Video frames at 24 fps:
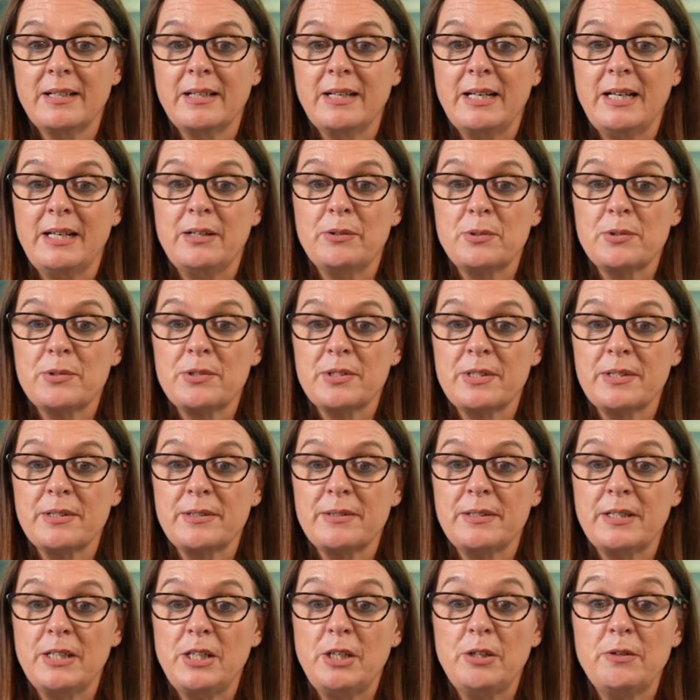in order
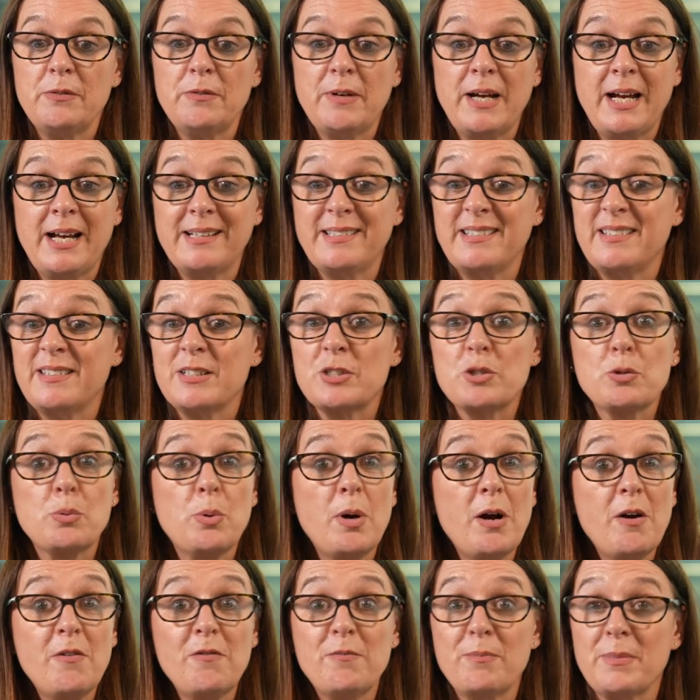that you've had in the
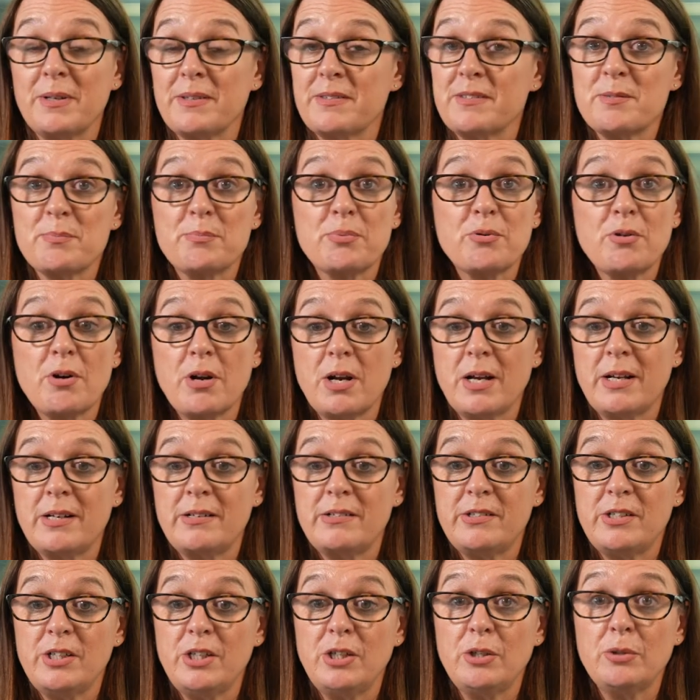12 months prior
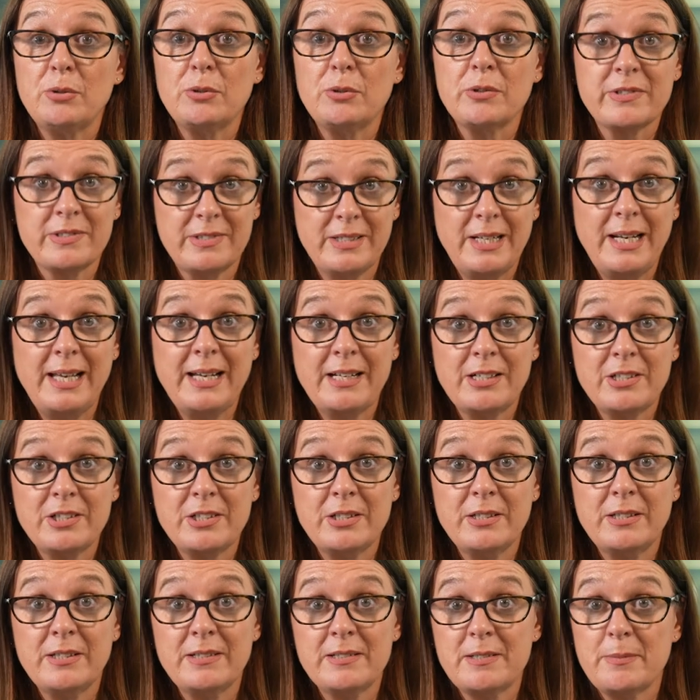to your
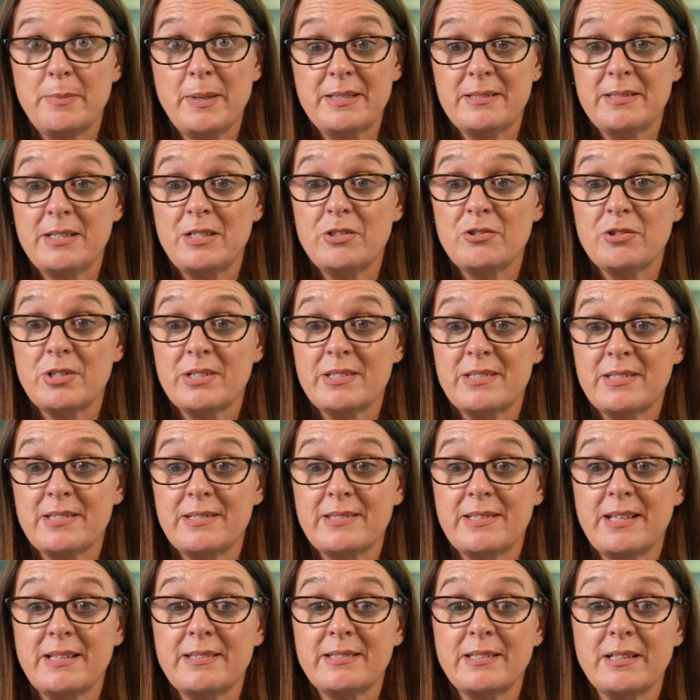selection as a Best Interest
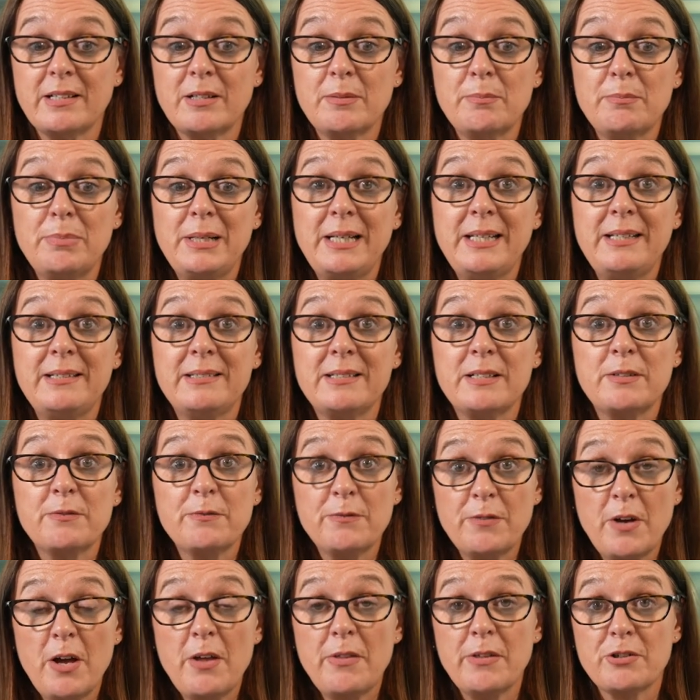Assessor completed
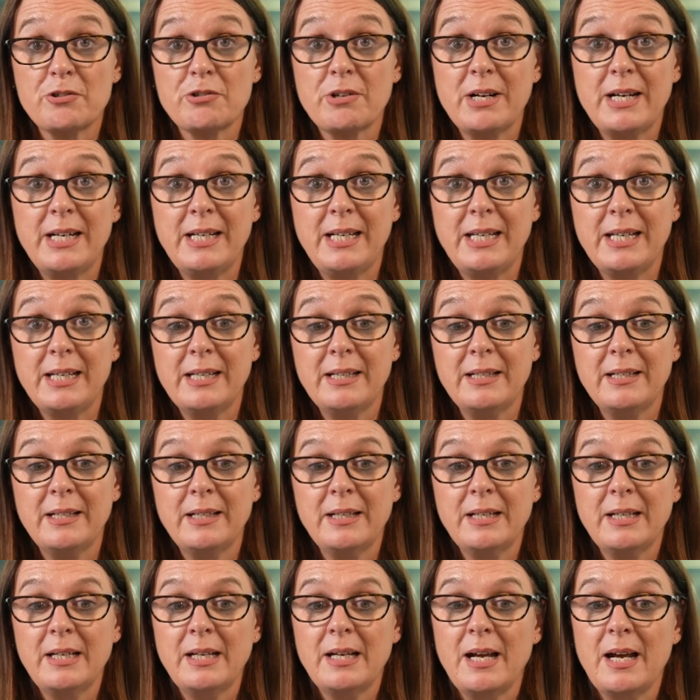further training
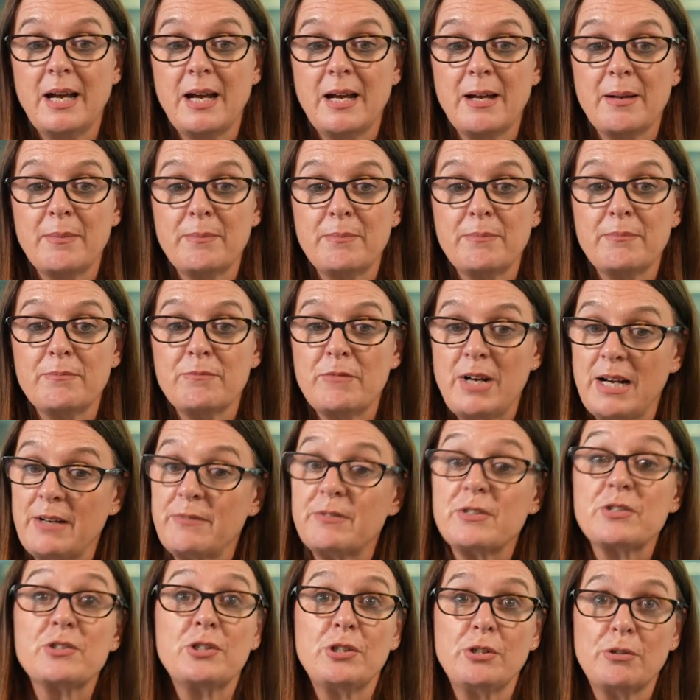
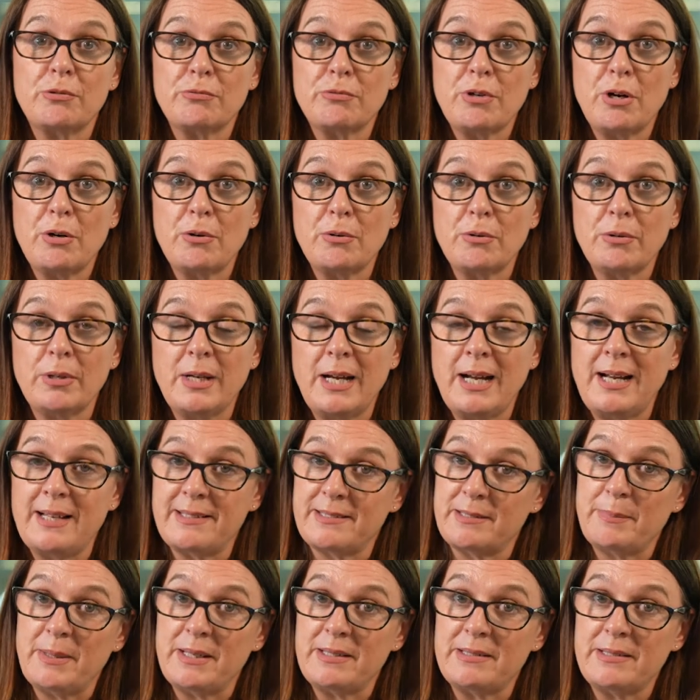relevant to your role as
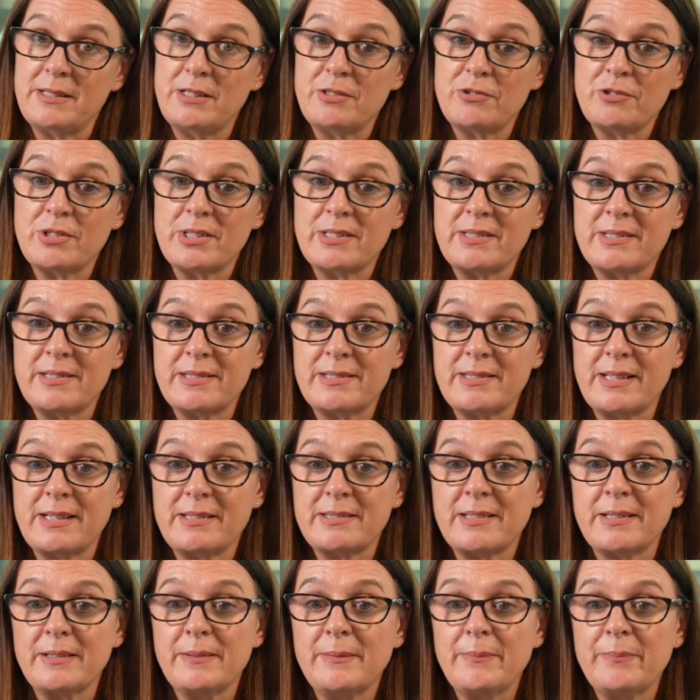a Best Interest
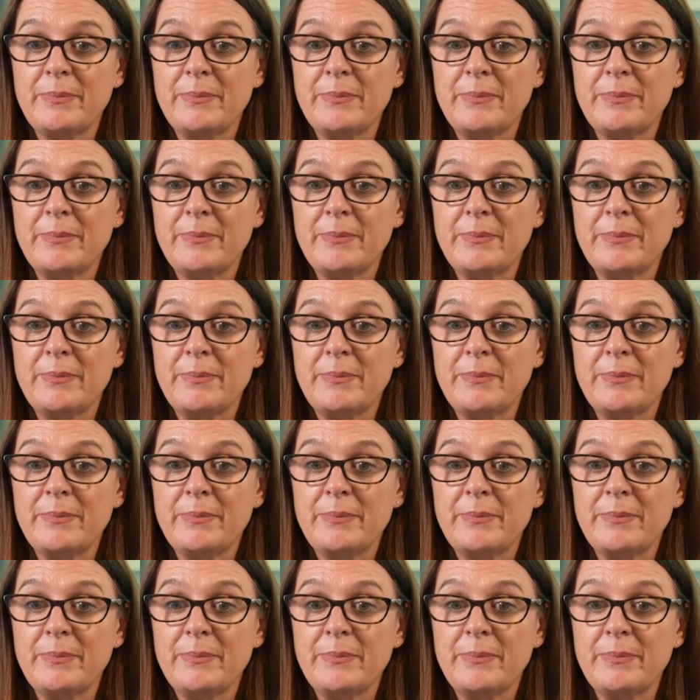Assessor.